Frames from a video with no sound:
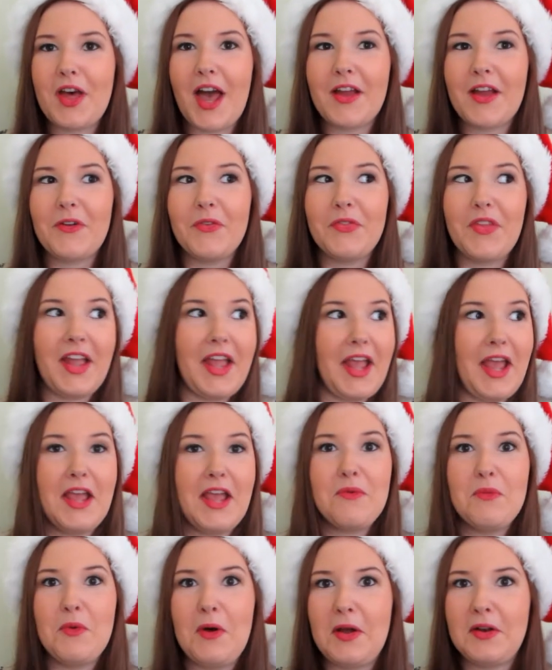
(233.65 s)
I don't like
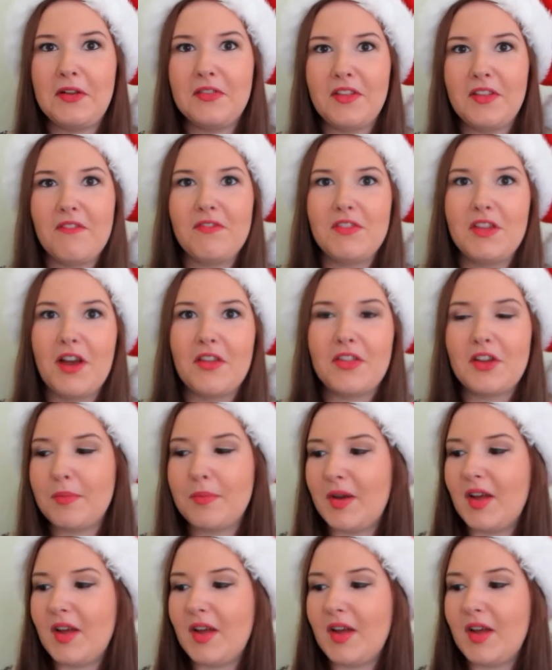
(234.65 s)
hate one and love the other.